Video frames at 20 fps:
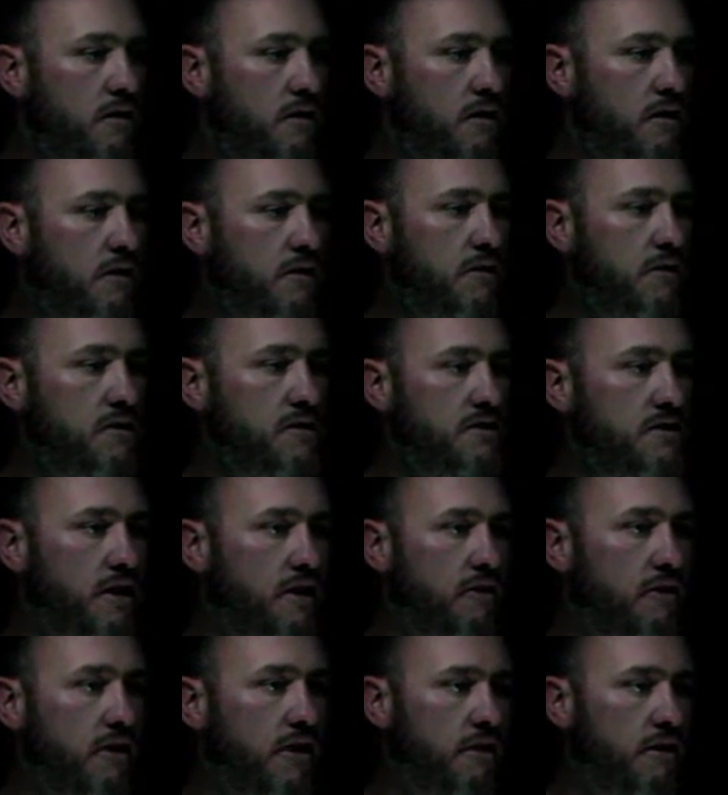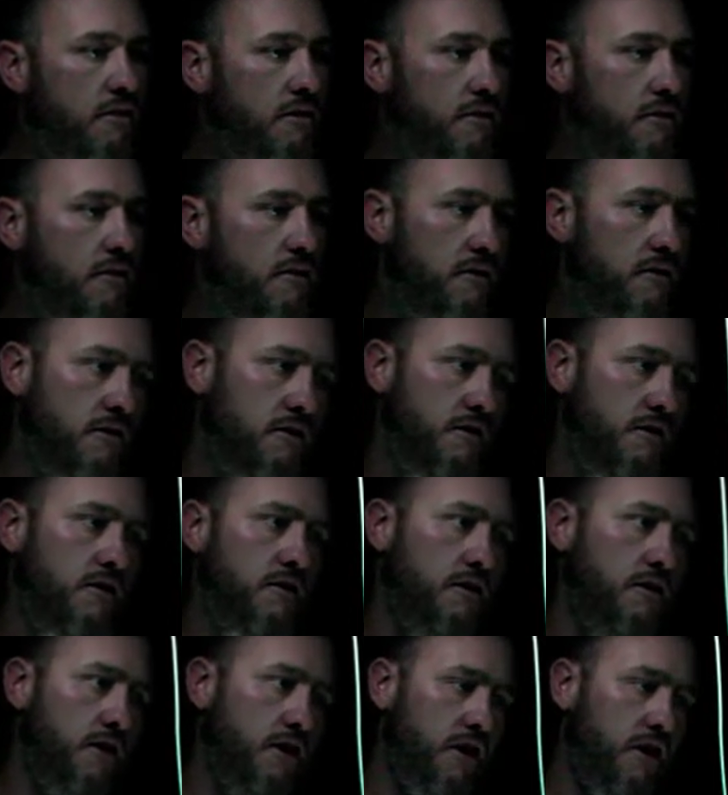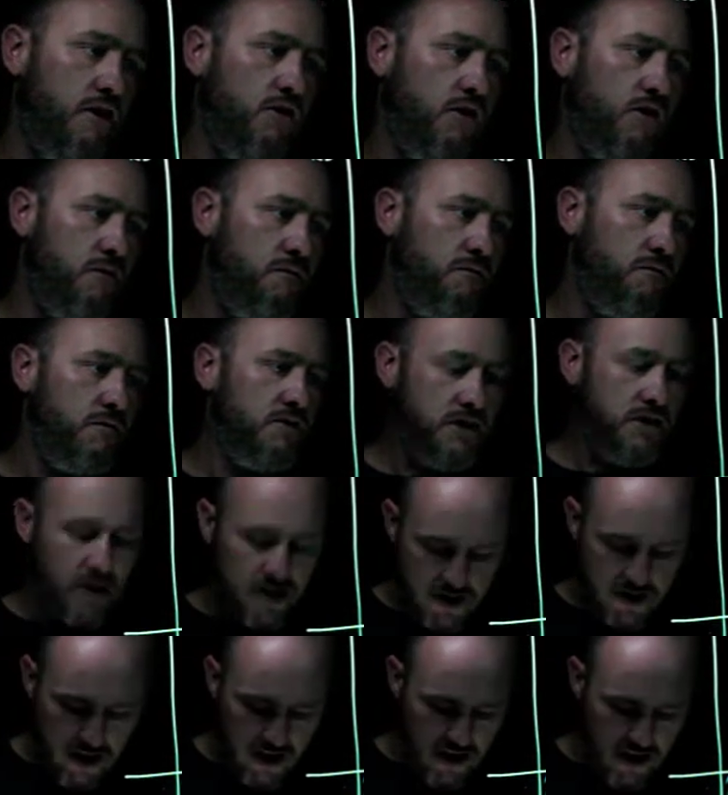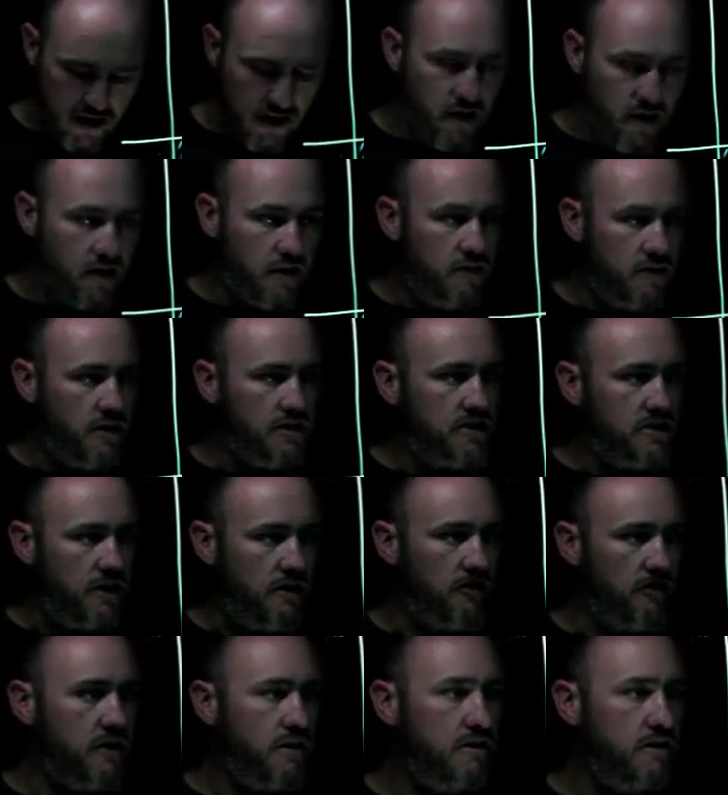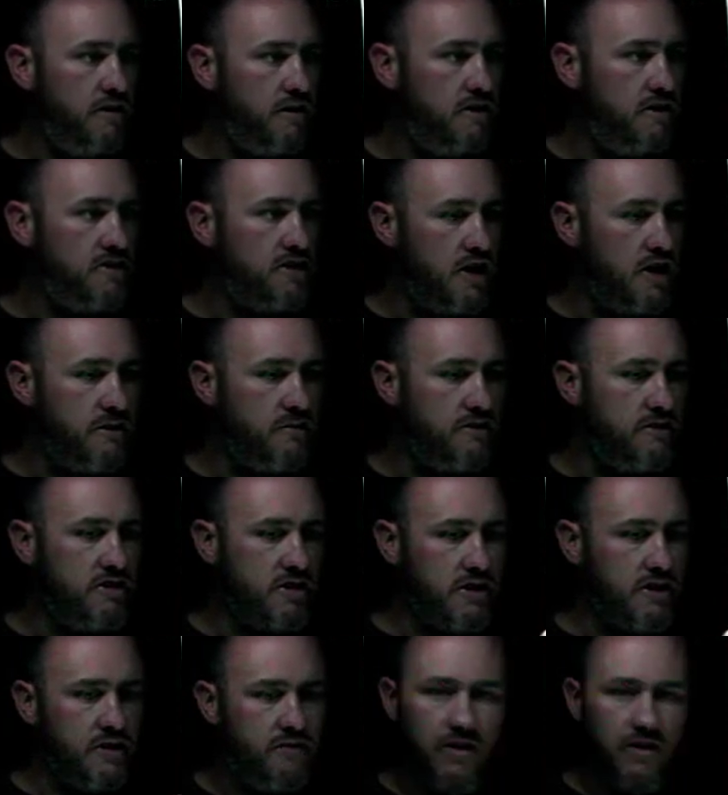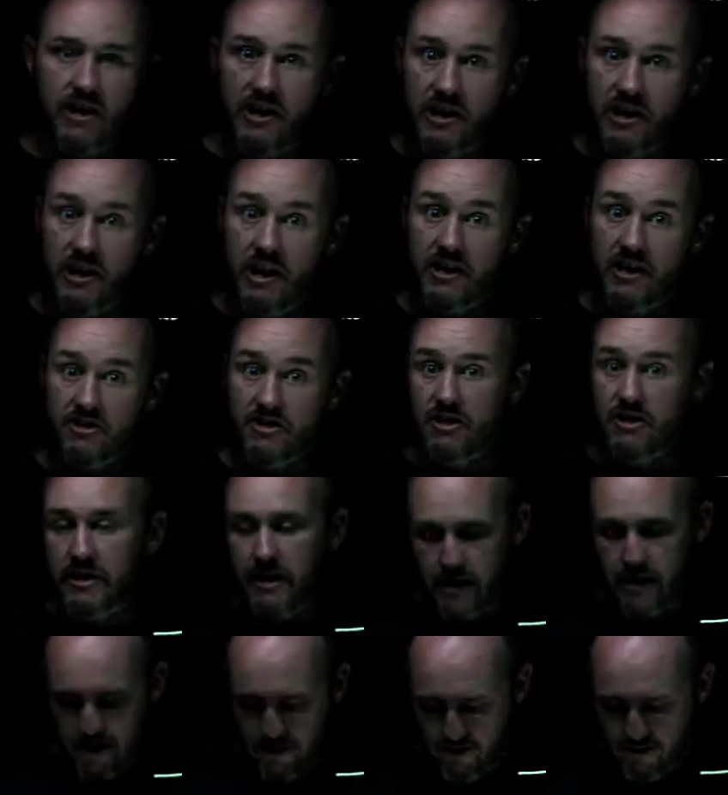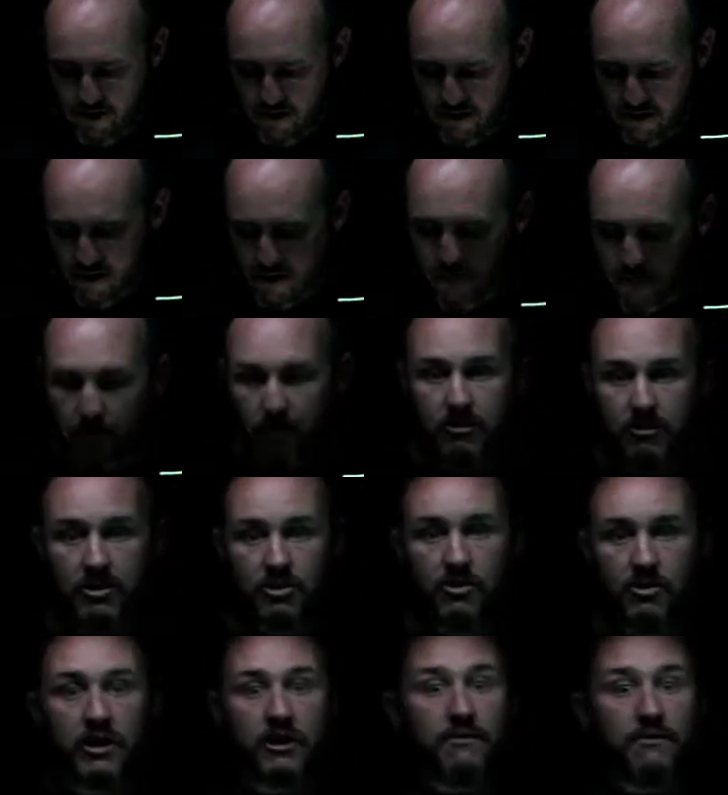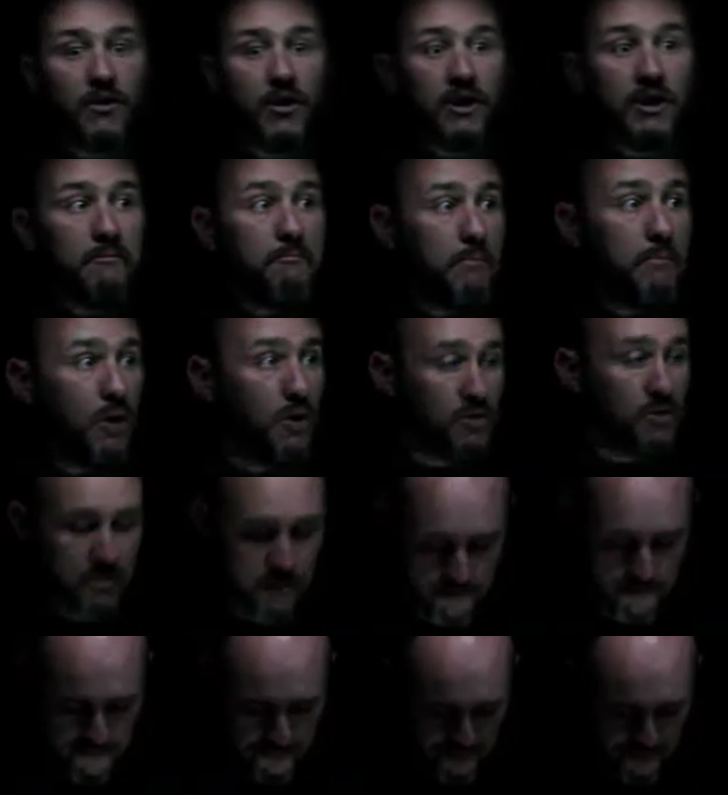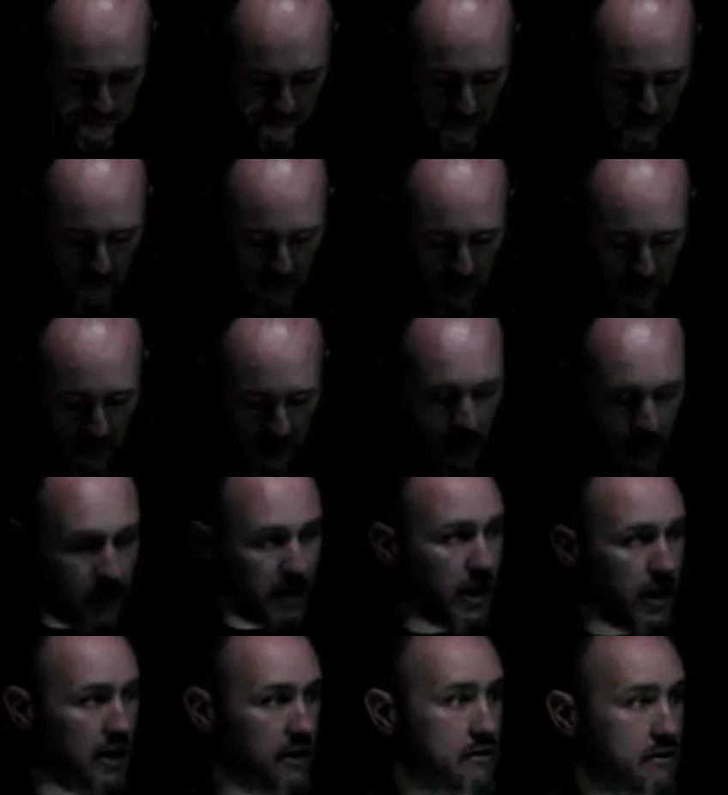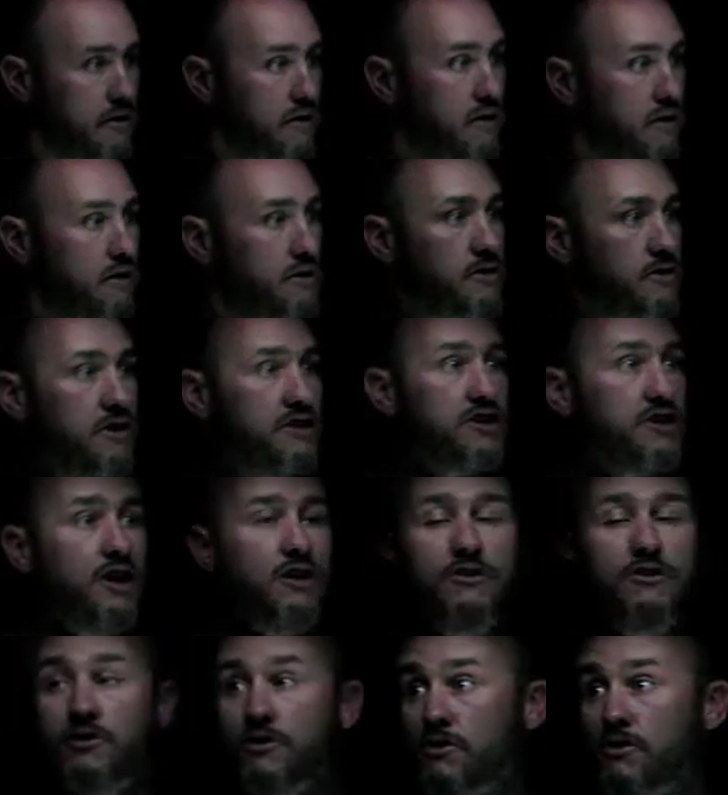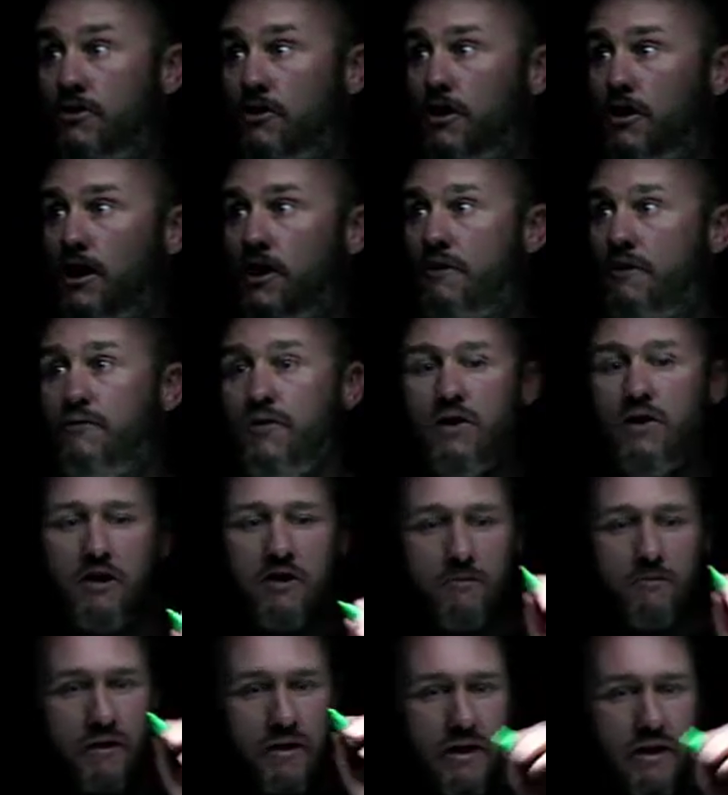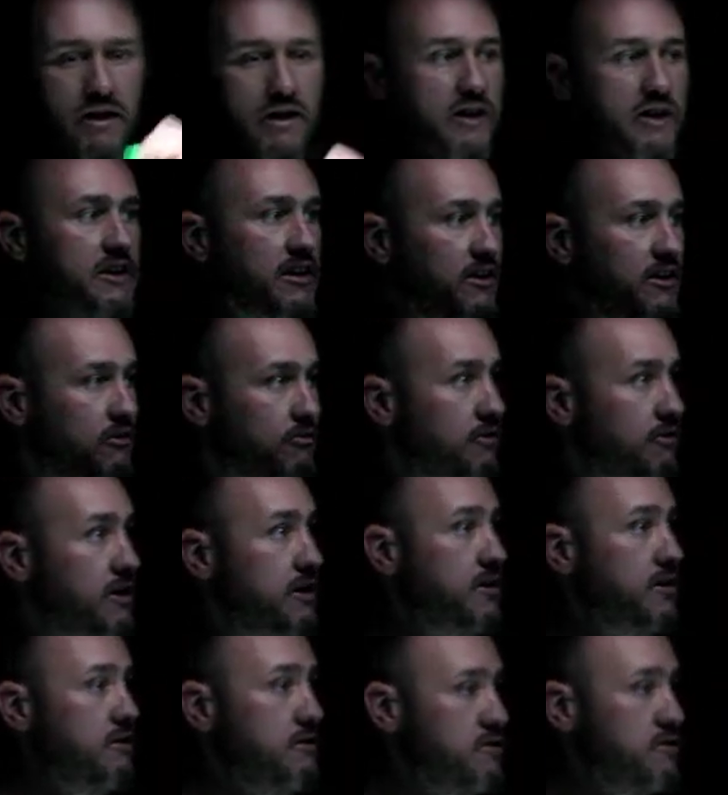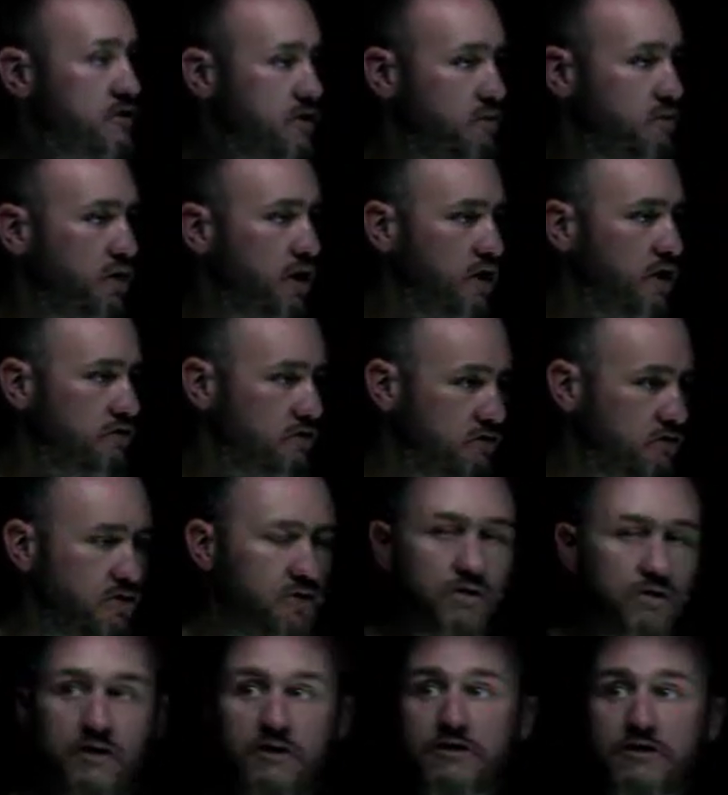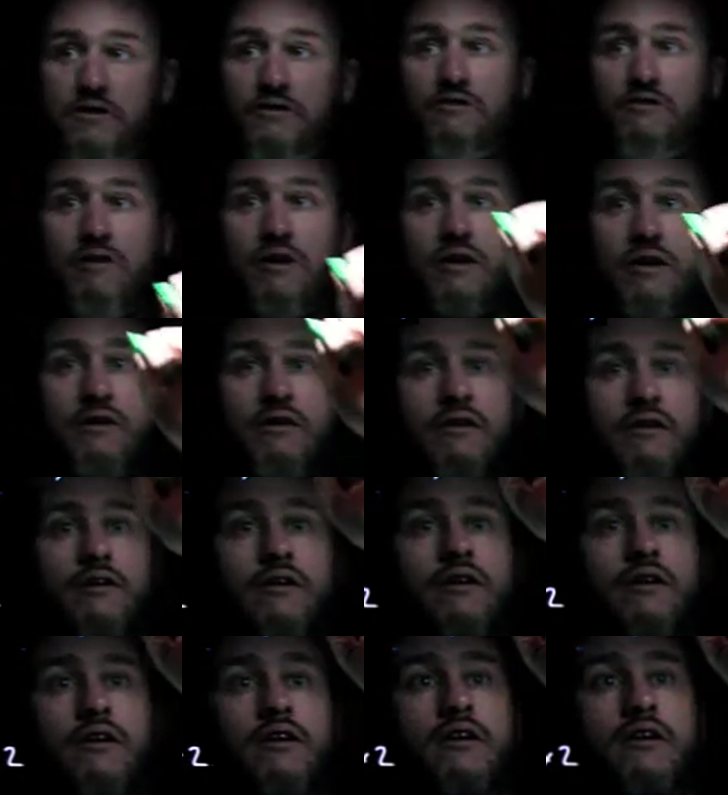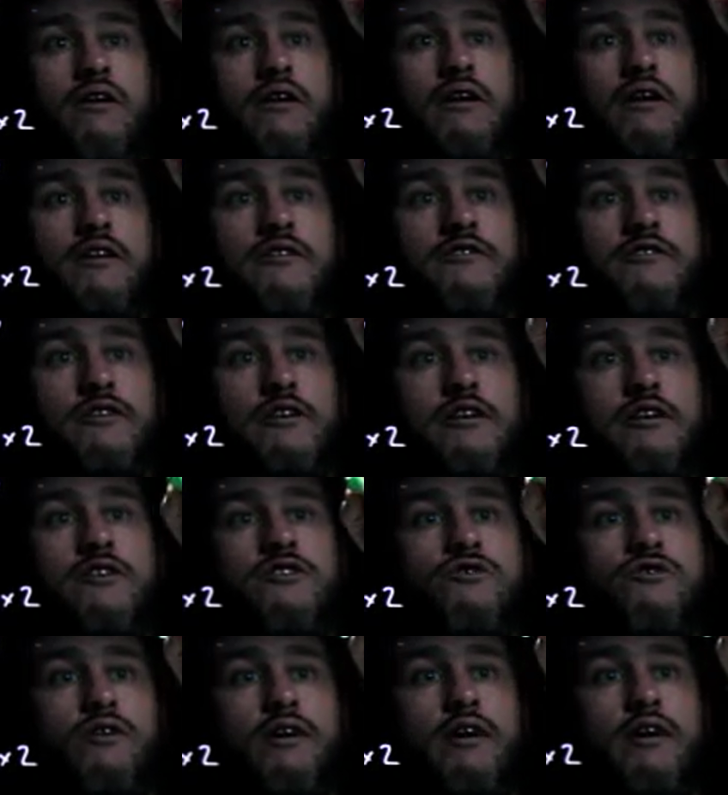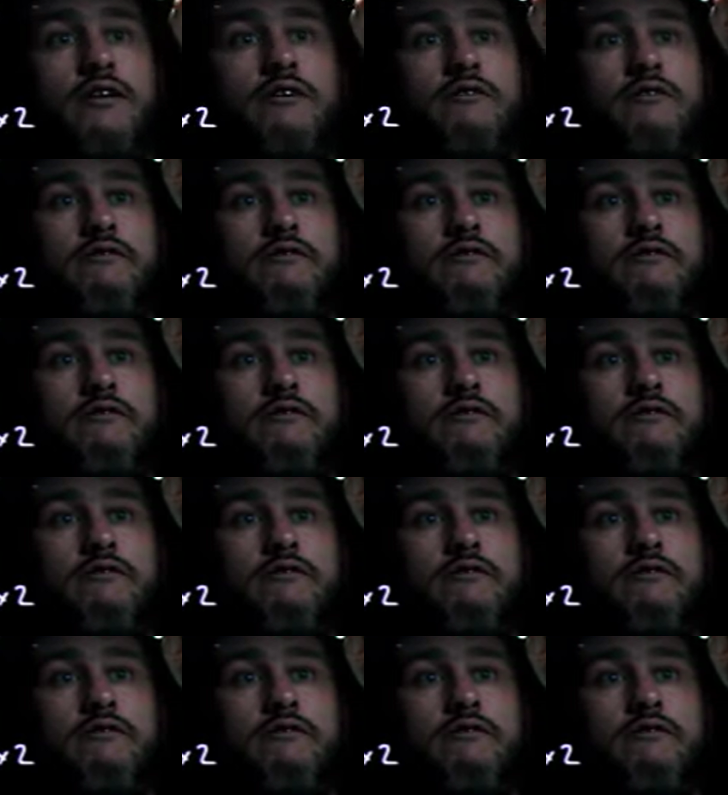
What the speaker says: this area. And I dare say this area is going to be significantly larger than that area, but we still need to find them both. Okay, so let's go and do that. I feel like I've been neglecting green, so we'll go through and do this in green. Let's integrate.